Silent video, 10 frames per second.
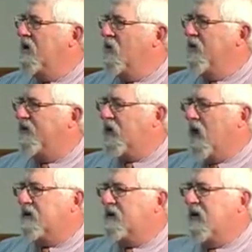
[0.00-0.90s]
We've
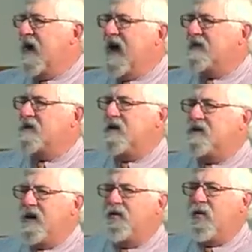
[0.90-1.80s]
talked the last
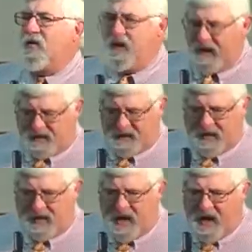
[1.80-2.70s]
several weeks,
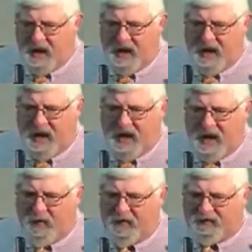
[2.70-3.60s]
and
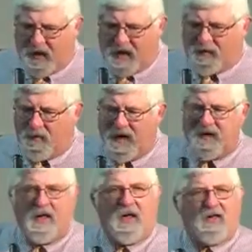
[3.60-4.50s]
we've talked
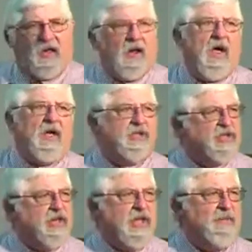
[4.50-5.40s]
about the lost
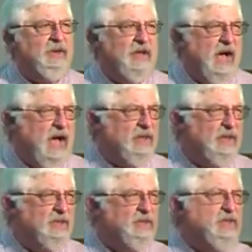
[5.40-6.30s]
sheep and the
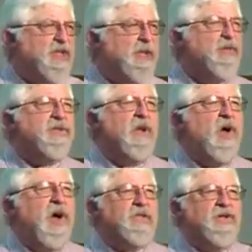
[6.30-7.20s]
idea that the sheep was
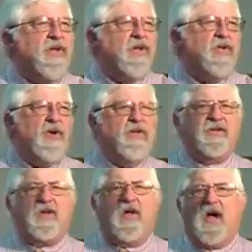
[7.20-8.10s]
lost and it knew it
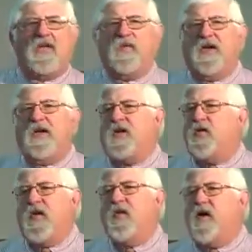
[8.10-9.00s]
was lost, but it didn't
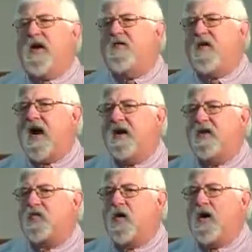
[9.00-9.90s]
know any way to find
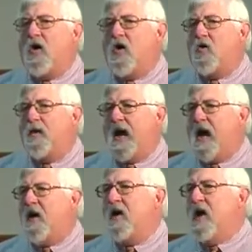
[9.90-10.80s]
its way home, and how